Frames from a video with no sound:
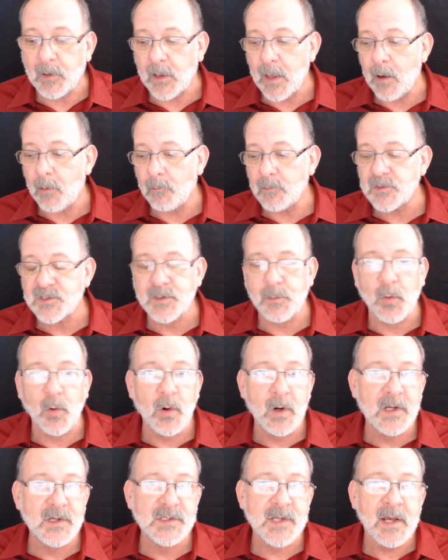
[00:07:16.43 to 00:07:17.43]
help
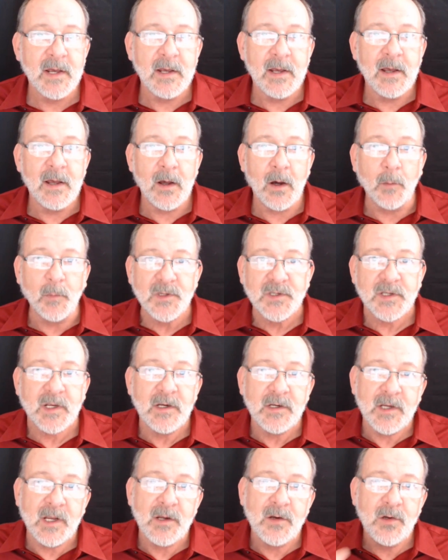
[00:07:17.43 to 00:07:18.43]
support us. Help us
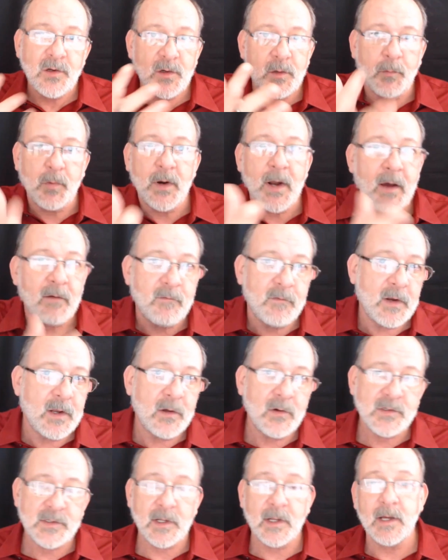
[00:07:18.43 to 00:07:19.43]
continue to put out
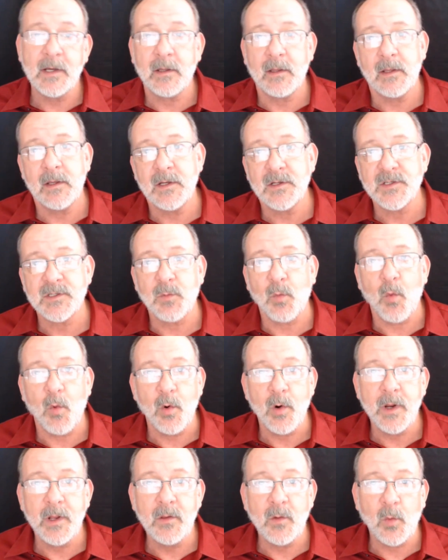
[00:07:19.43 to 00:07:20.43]
videos like this,
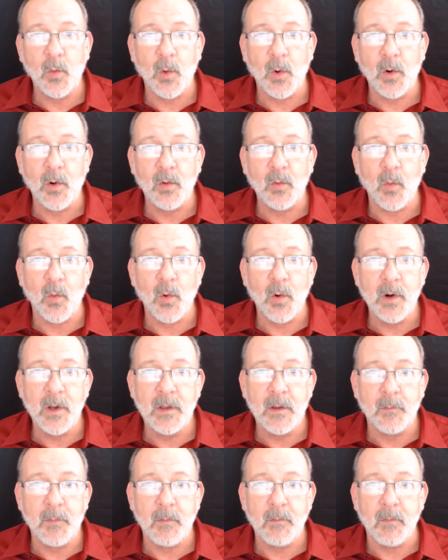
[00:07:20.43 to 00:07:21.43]
warning the world,
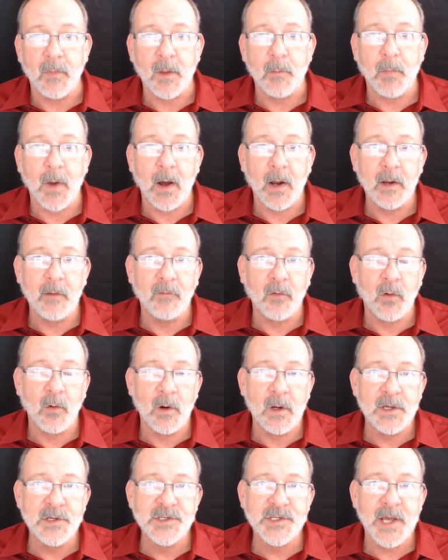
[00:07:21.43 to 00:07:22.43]
warning the body of
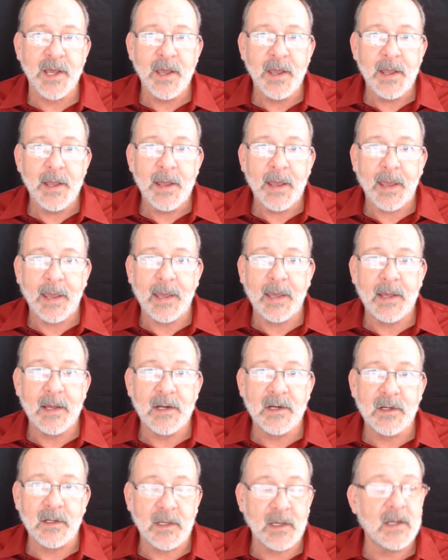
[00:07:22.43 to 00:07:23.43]
Christ.
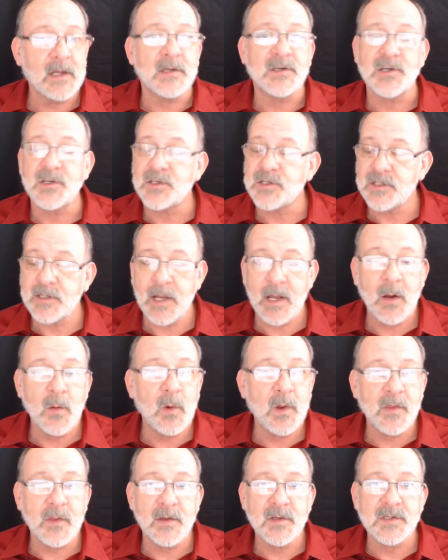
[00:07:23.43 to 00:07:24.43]
And again, just
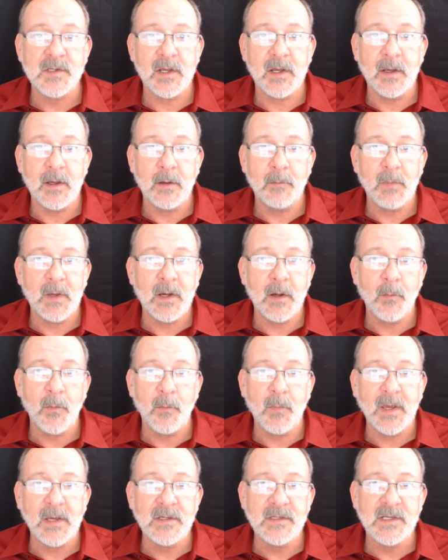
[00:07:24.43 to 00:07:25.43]
stand with us and
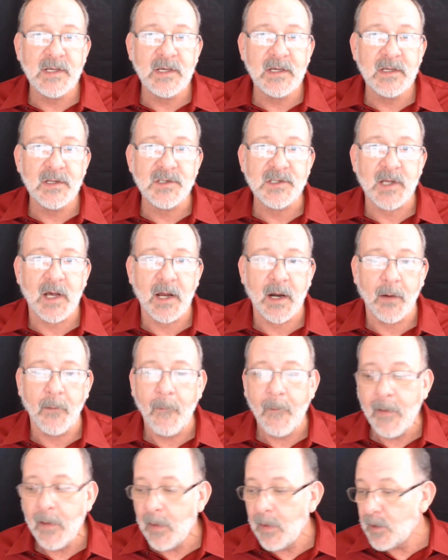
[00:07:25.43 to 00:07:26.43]
become PZ Insider.
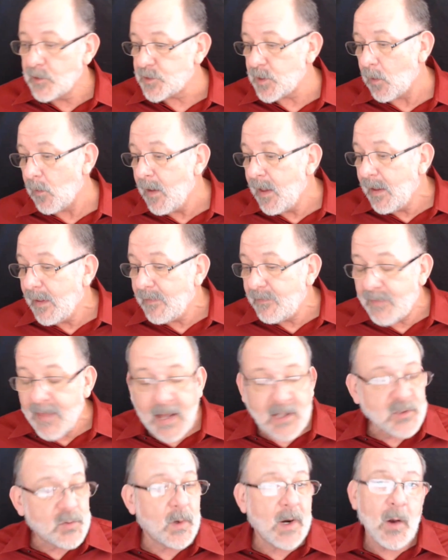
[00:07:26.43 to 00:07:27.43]
So
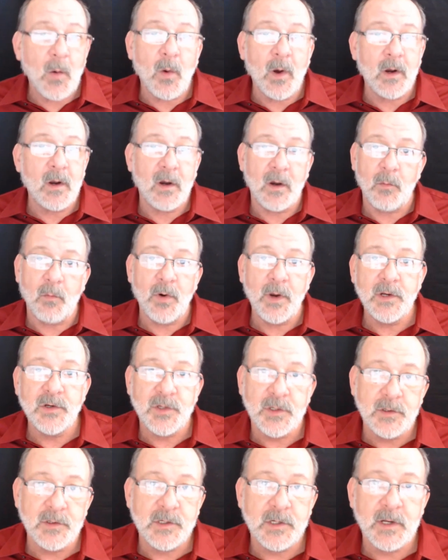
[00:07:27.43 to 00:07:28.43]
that's what I wanted to bring
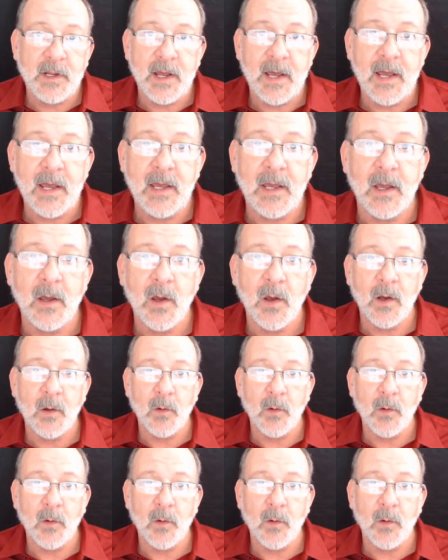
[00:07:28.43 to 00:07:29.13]
to you today.